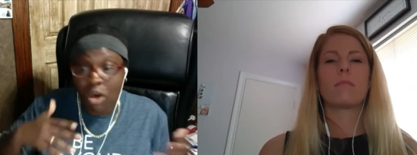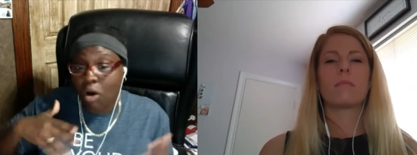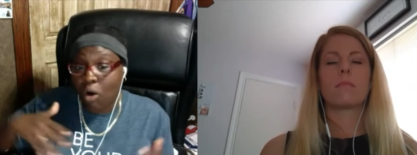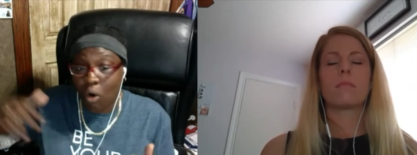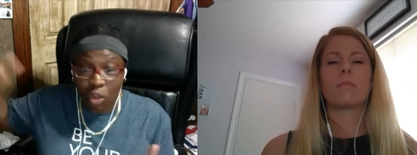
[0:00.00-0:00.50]

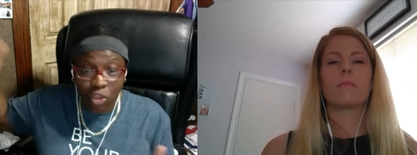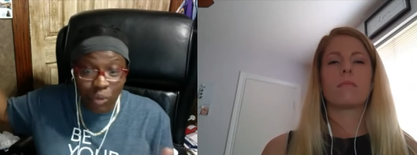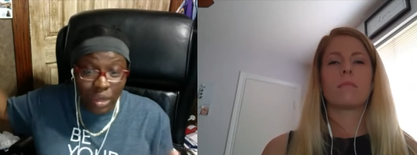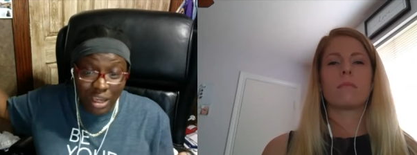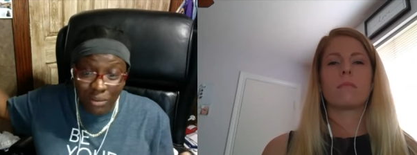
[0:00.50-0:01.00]
Speaker 1: all the
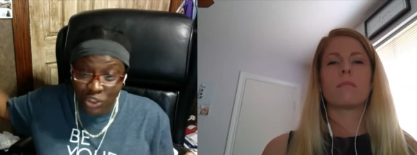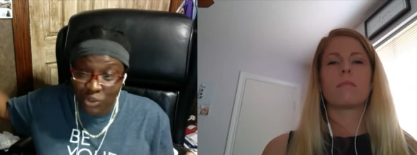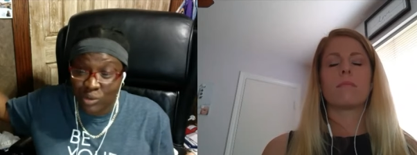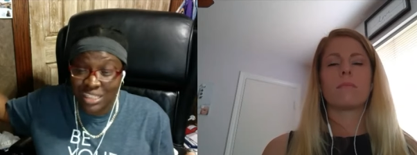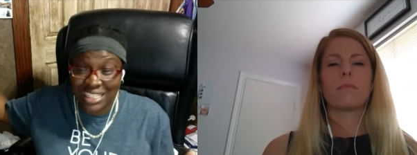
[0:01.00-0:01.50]
way up
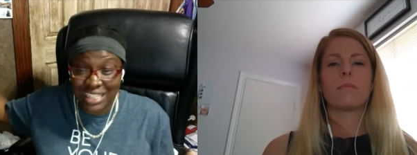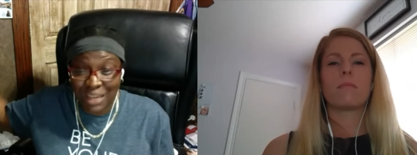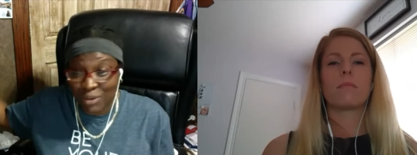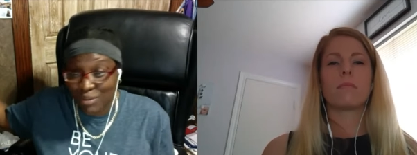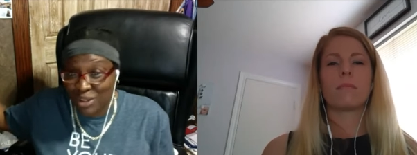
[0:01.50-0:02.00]
to
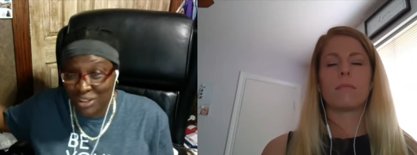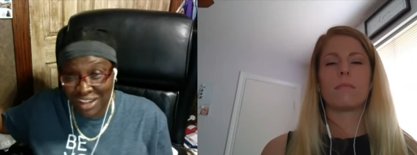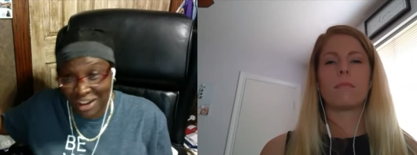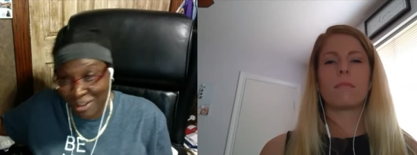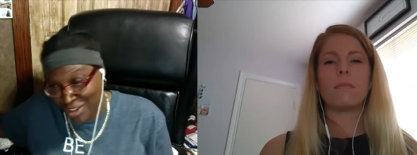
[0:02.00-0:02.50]
$7 million.
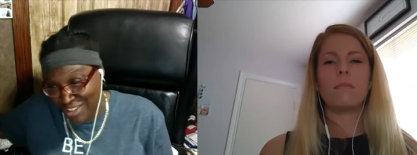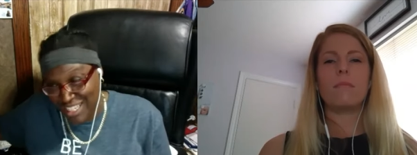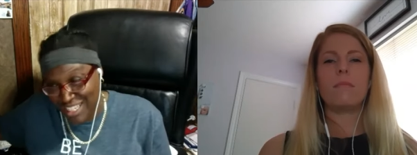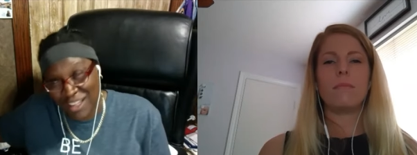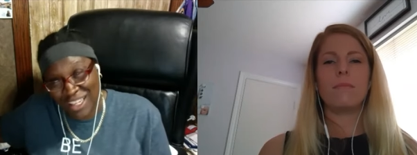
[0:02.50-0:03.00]

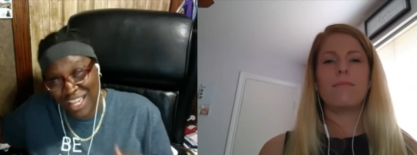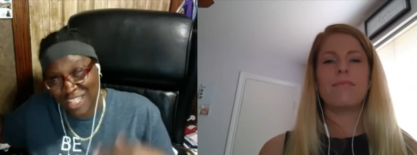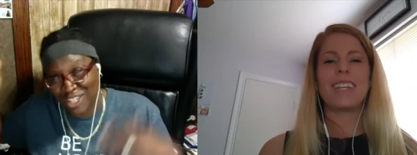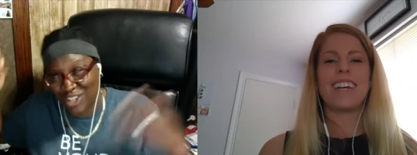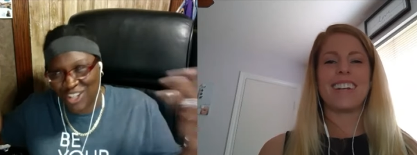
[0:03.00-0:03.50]
In
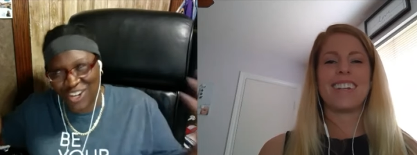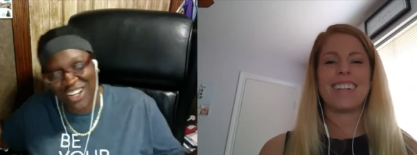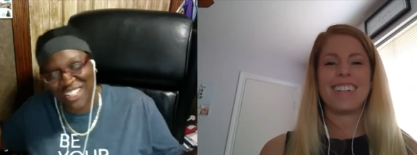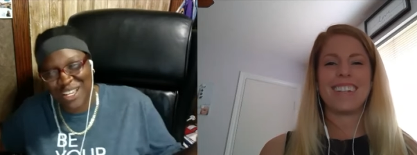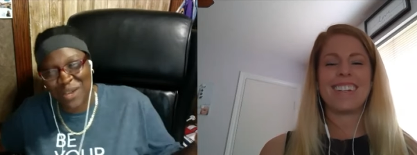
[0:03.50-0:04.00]
case you're
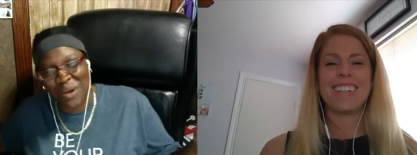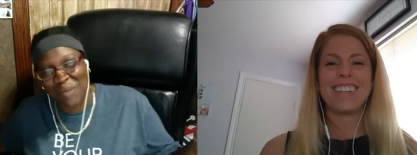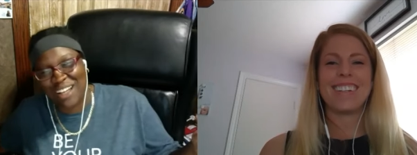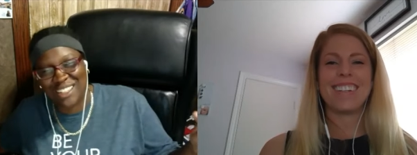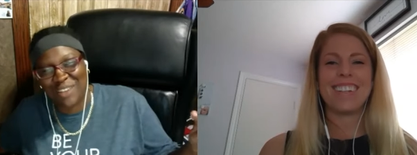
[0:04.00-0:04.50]
curious and you want to
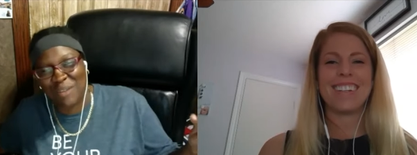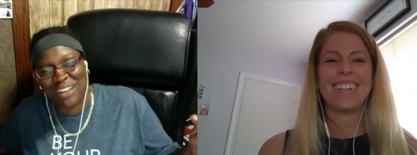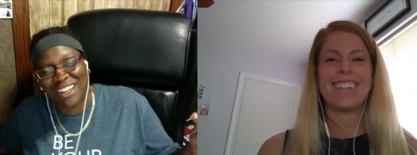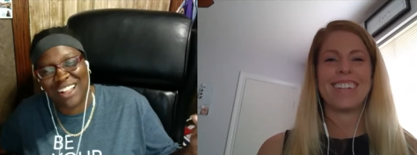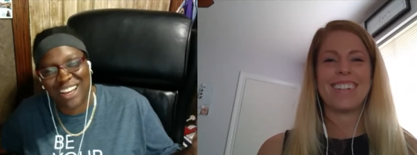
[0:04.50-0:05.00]
buy a $7
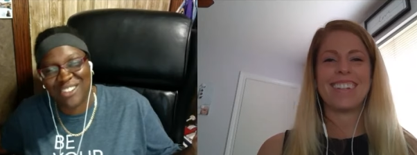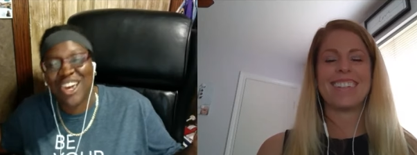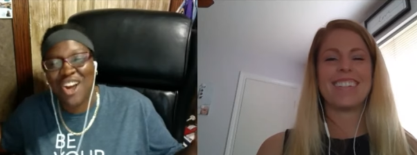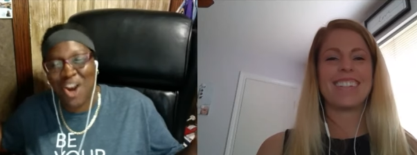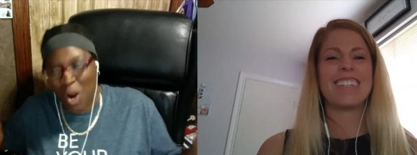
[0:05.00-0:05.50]
million house,
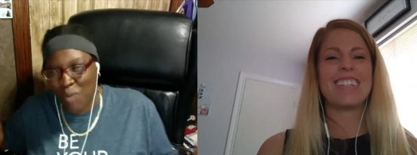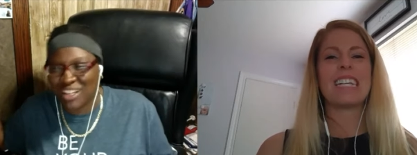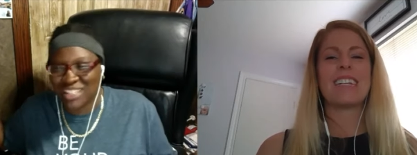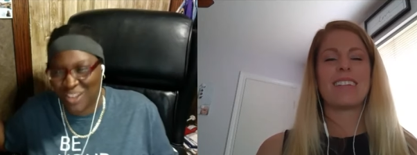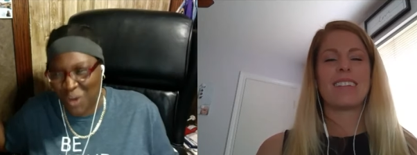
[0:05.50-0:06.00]
Aubrey
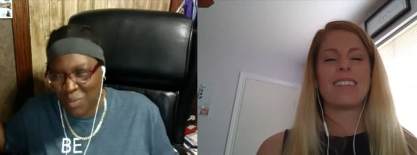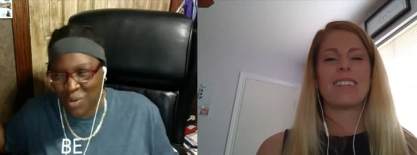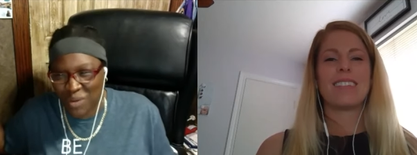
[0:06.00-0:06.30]
can still help you with